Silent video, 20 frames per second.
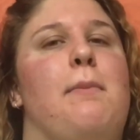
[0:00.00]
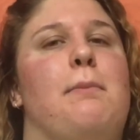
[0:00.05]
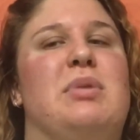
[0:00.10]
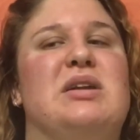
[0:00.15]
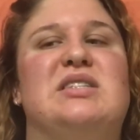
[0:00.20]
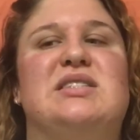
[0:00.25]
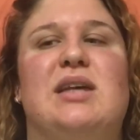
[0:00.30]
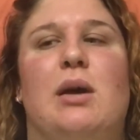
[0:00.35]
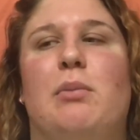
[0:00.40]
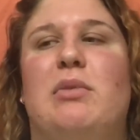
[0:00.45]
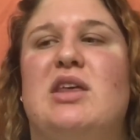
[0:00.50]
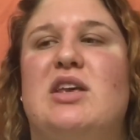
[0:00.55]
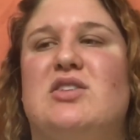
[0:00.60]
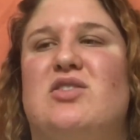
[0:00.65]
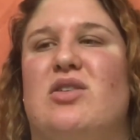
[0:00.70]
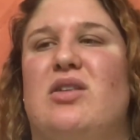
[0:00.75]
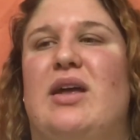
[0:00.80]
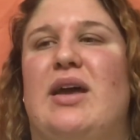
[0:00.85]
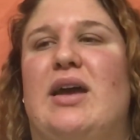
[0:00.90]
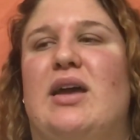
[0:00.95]
but some of these
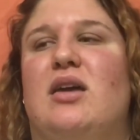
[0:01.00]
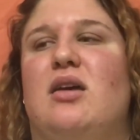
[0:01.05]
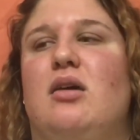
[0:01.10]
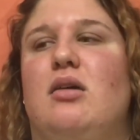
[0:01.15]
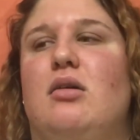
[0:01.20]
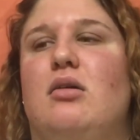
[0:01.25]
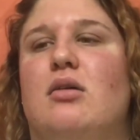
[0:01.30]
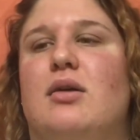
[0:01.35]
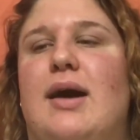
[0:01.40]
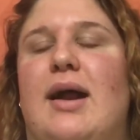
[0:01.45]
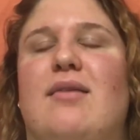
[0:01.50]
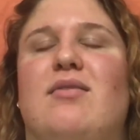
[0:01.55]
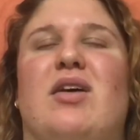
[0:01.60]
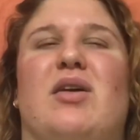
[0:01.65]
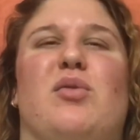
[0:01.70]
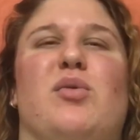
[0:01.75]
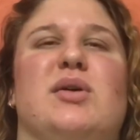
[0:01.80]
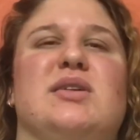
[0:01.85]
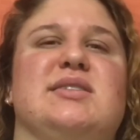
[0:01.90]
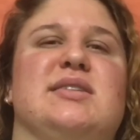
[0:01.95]
are like kind of
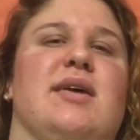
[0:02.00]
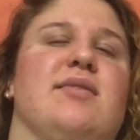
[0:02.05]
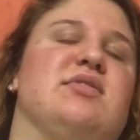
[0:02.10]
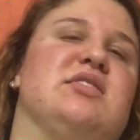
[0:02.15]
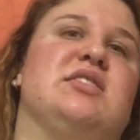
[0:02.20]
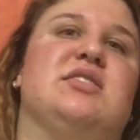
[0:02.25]
like ones that have